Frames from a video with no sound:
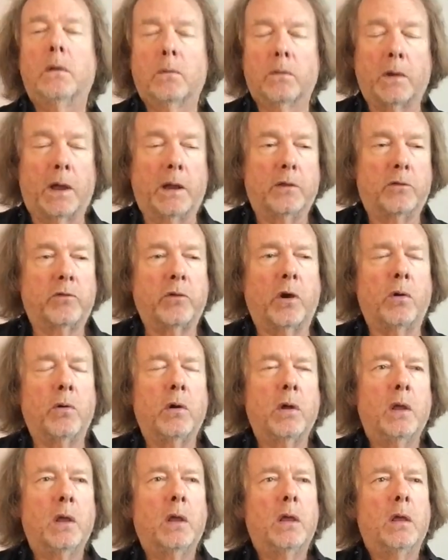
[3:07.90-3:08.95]
Right,
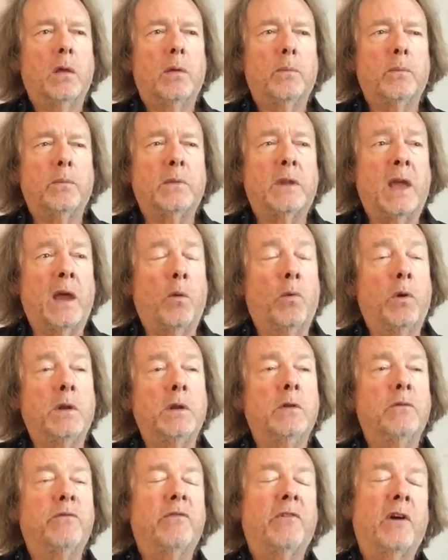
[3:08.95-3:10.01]
so now when
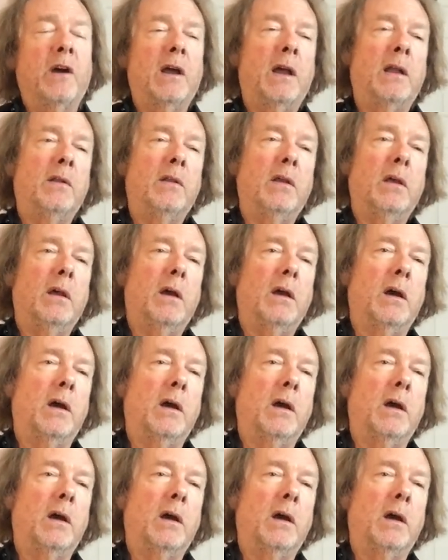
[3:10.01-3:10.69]
you find